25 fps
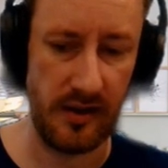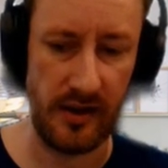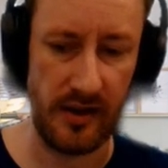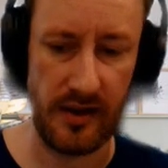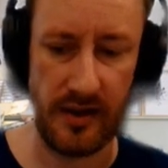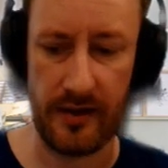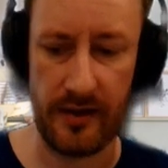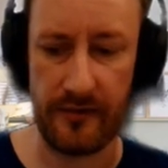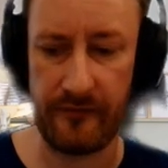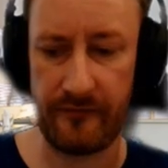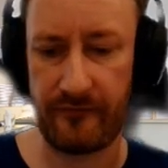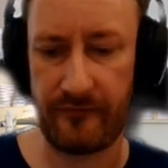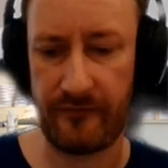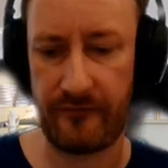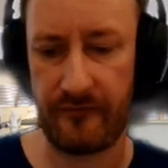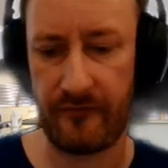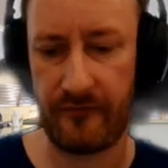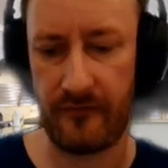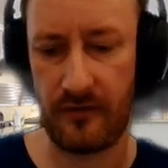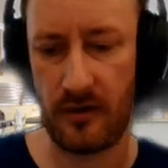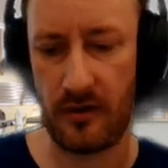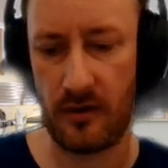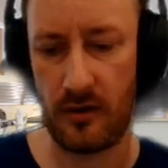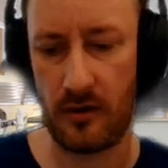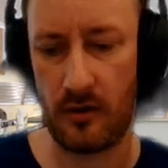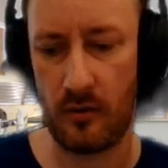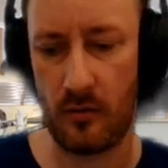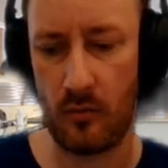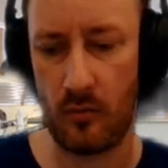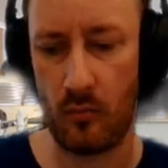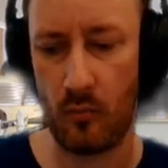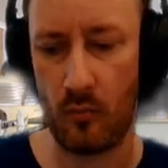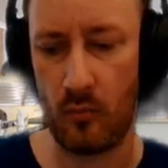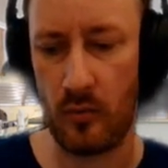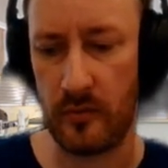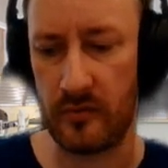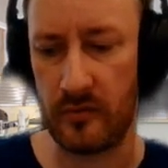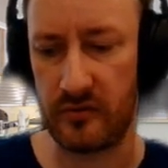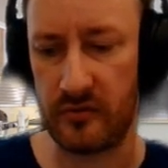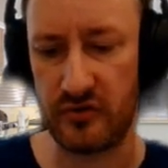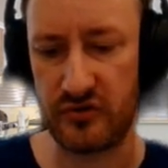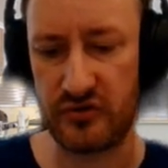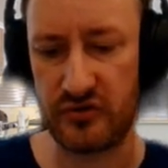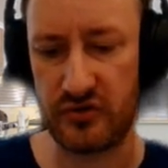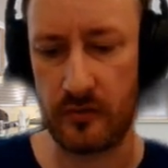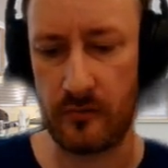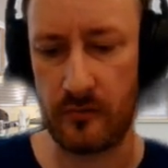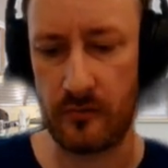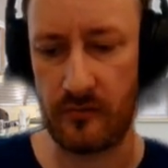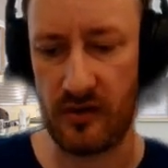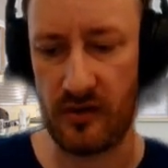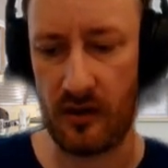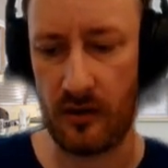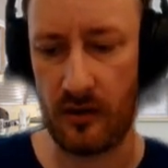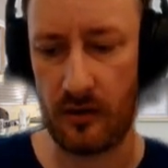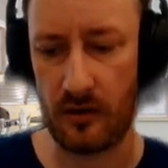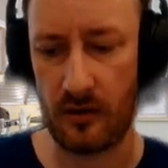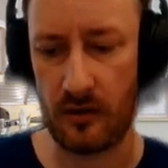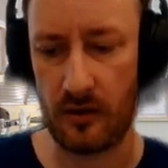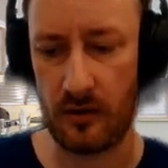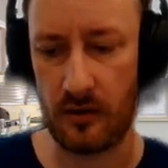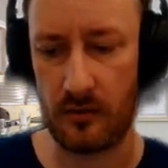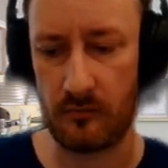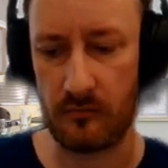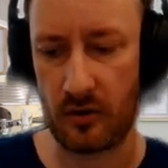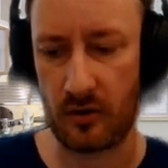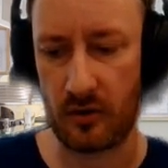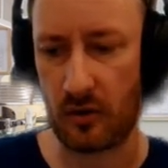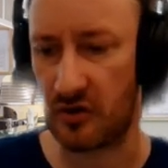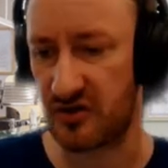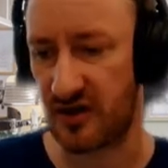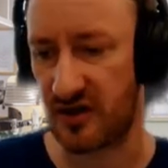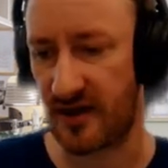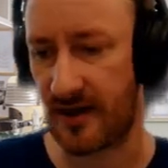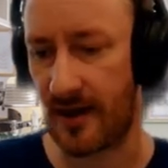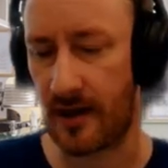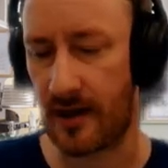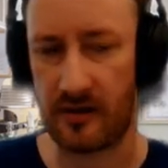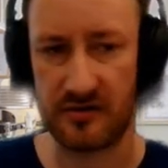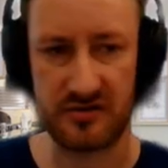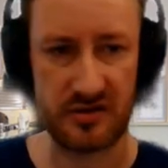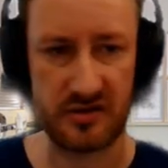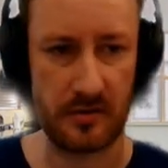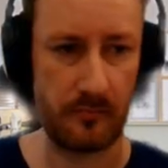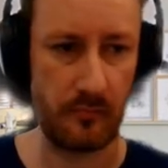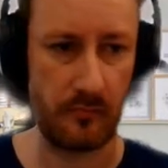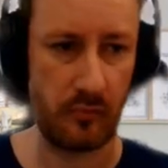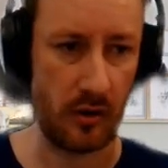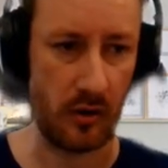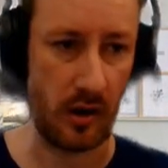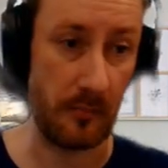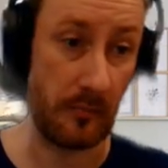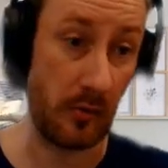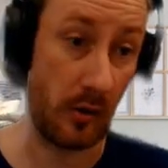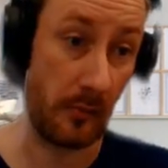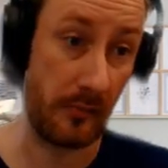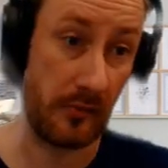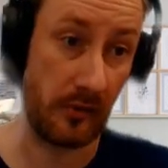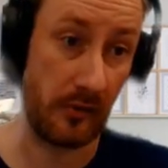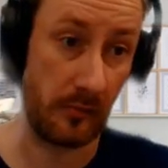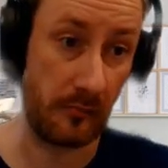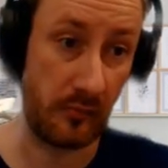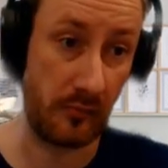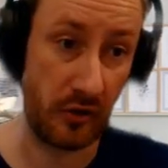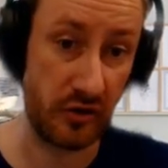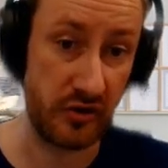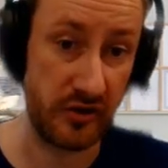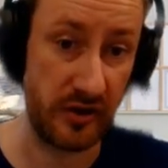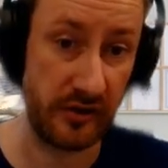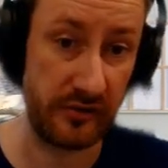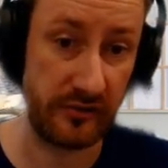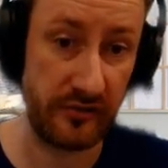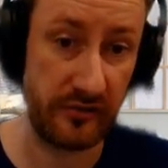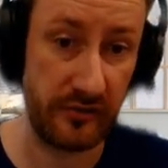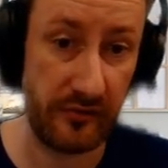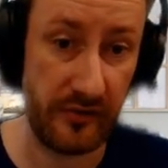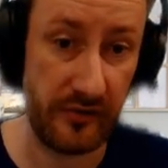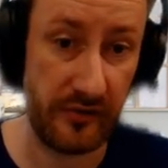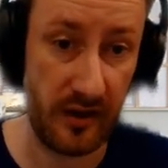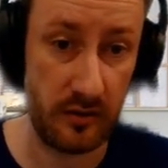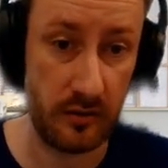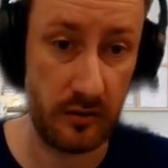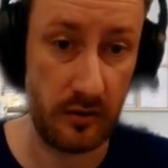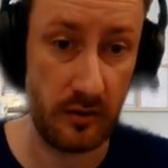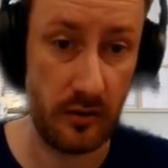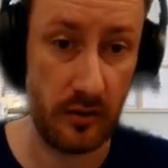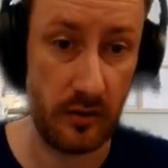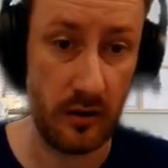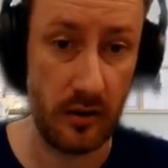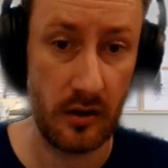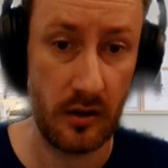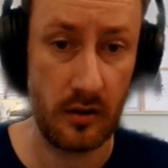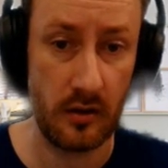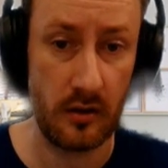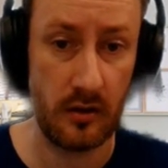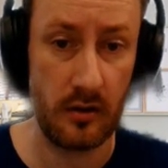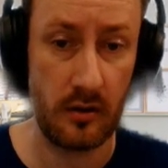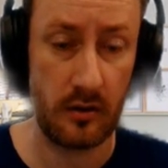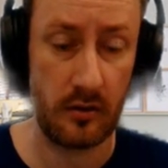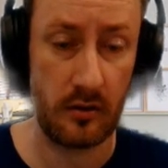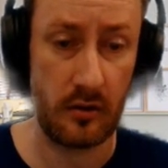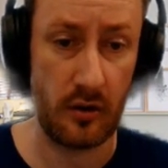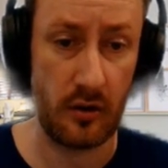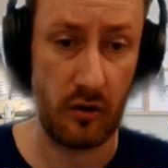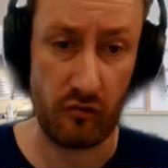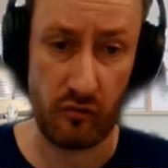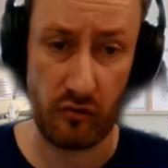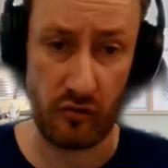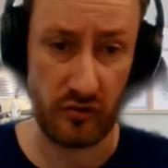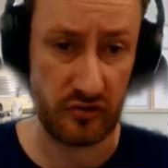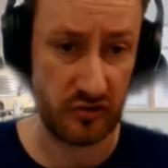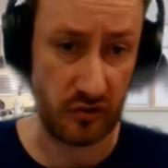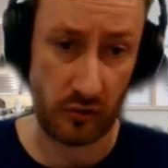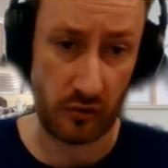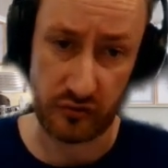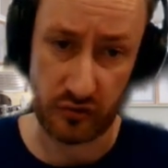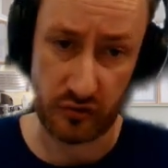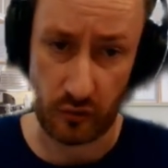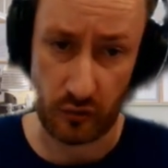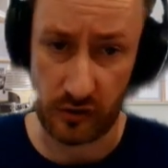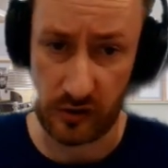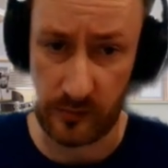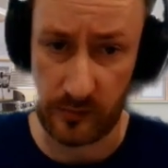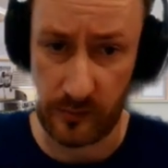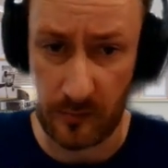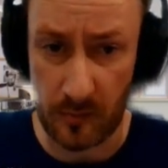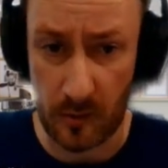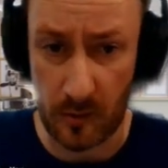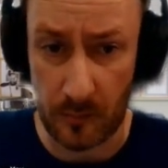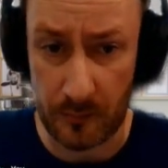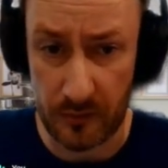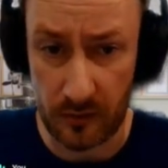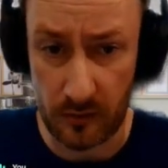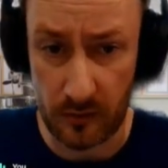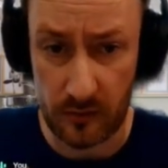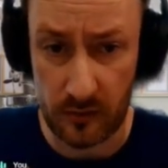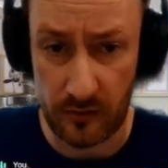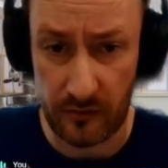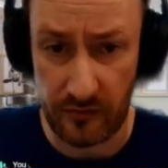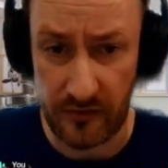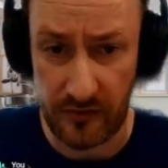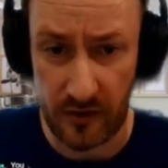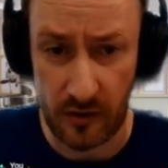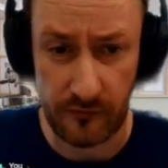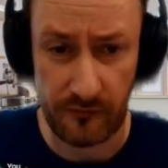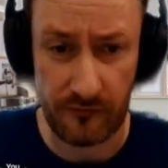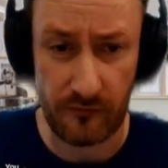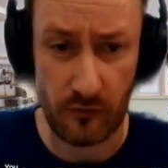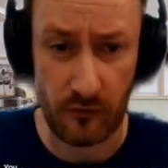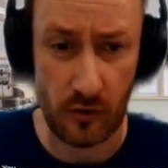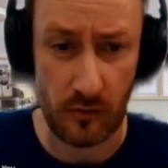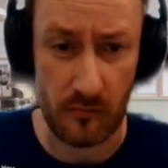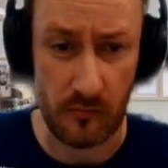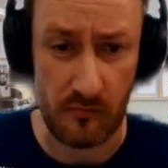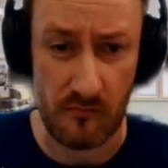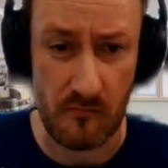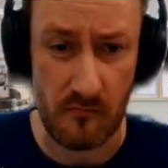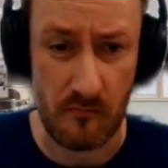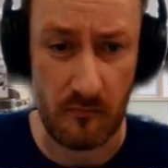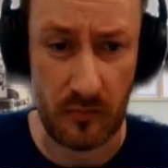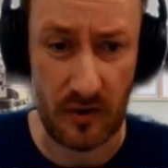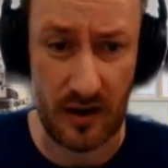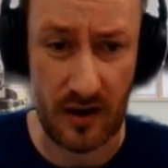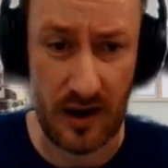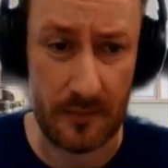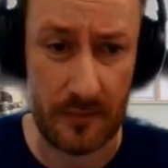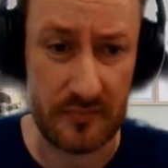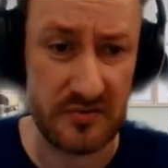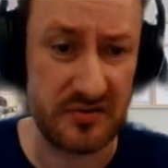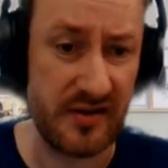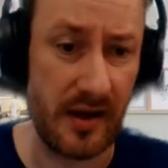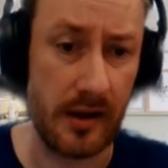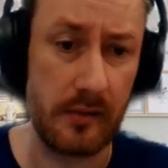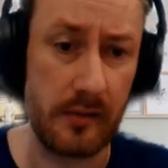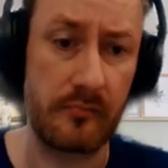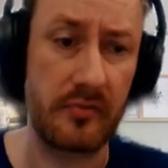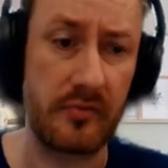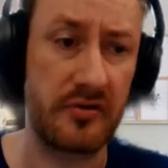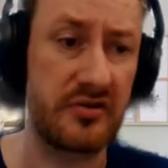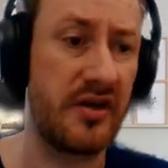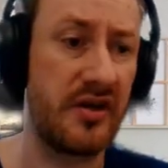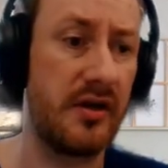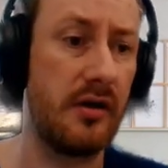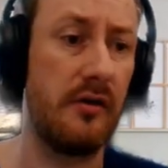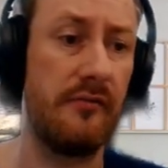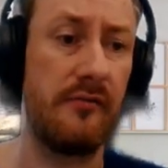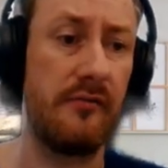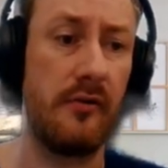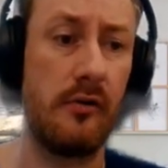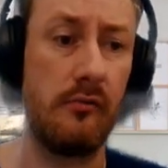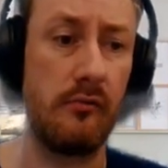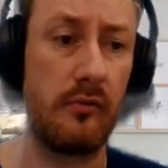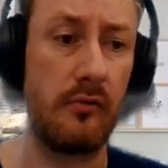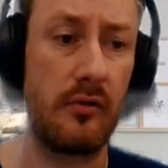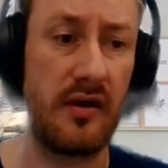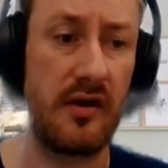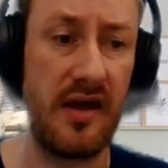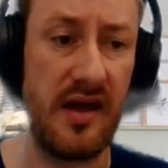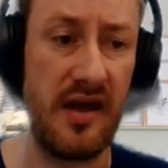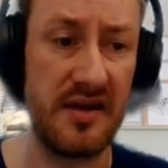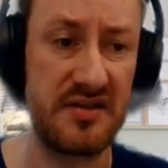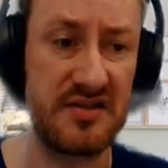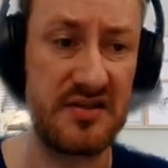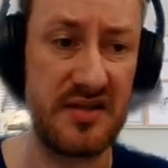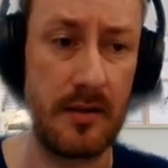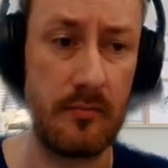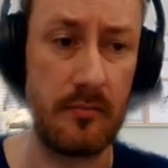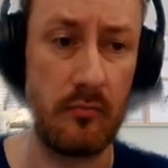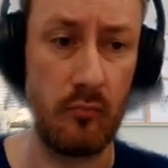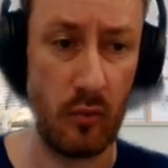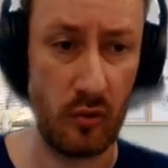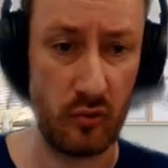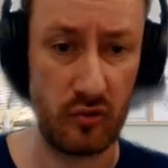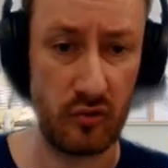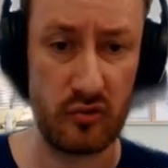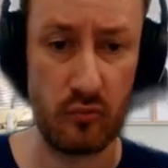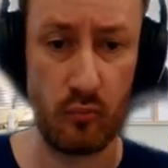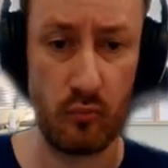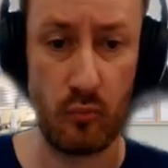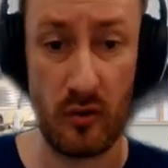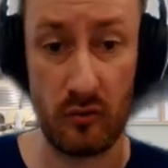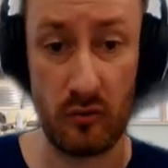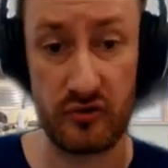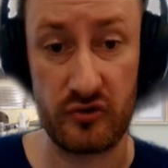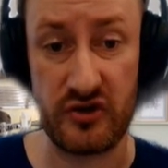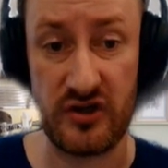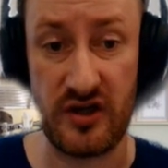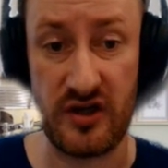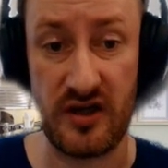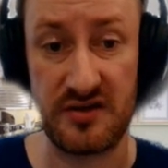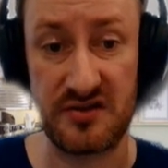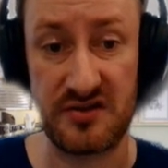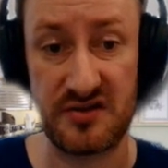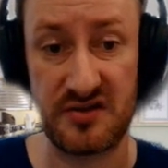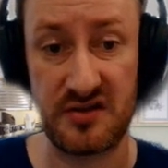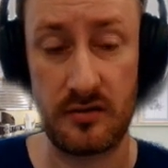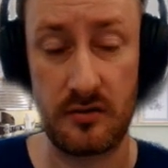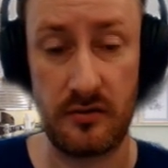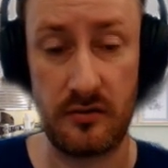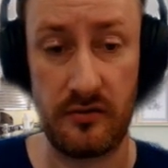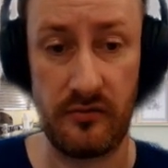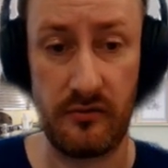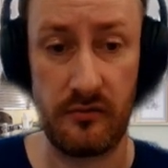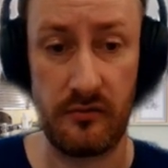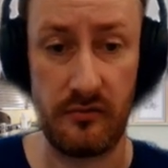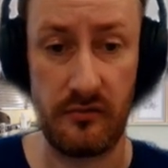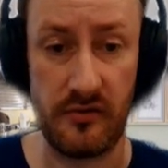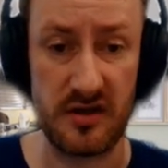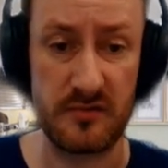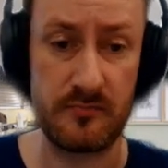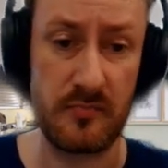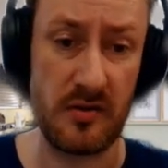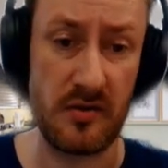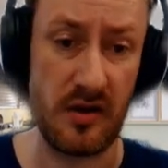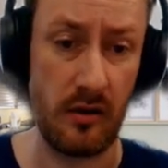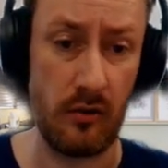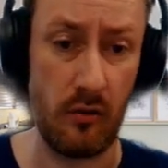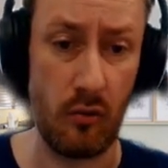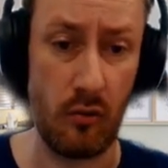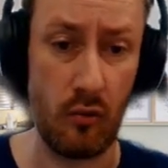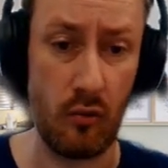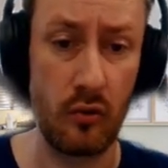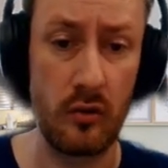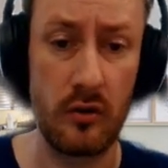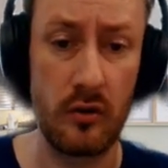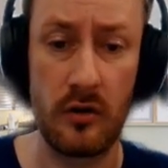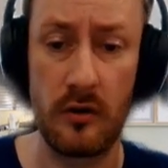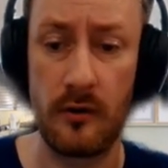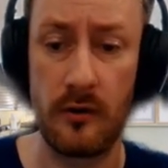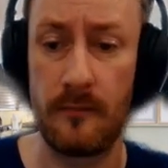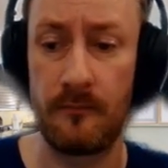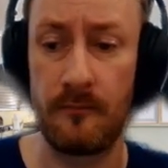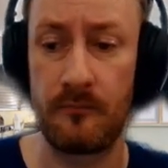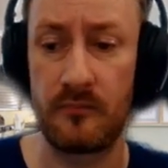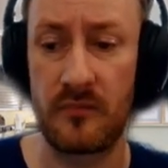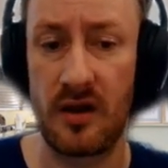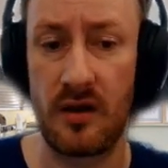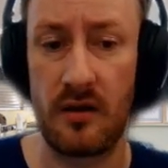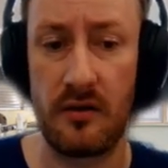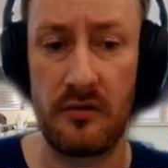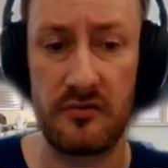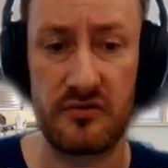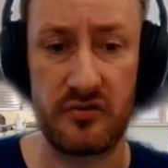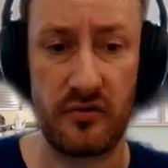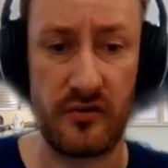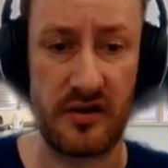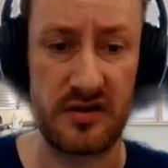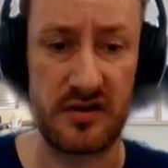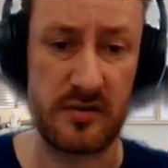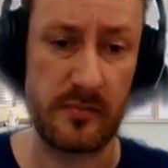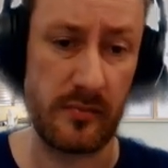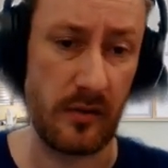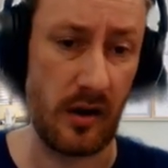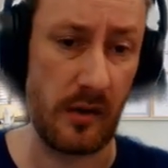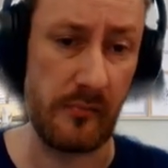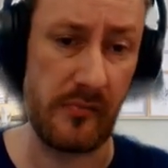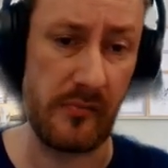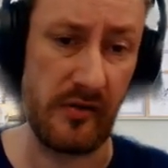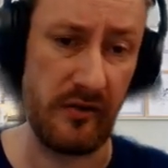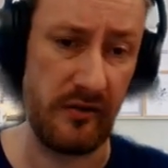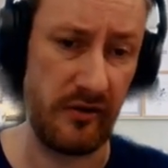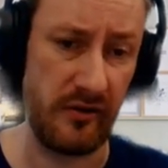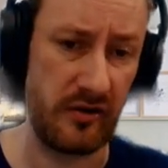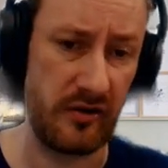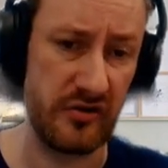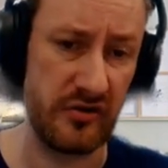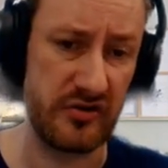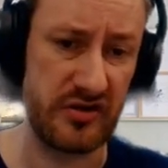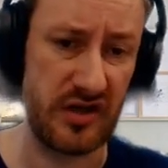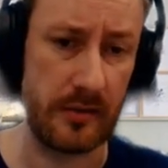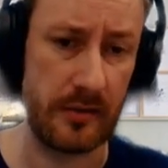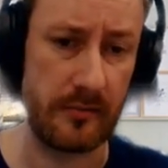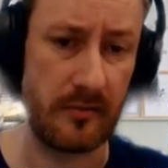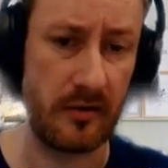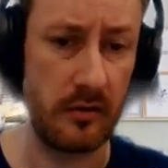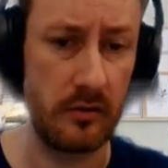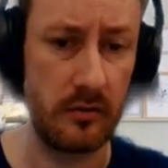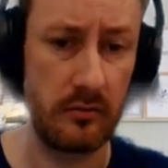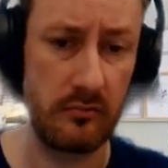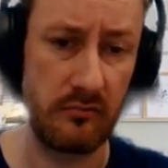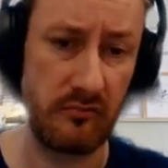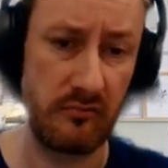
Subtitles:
If we were to assume that because Akala is a popular project, then Karura is also going to be popular, therefore perhaps 10% of all KSM will chase this PLO. So that's about 1 million Kusama,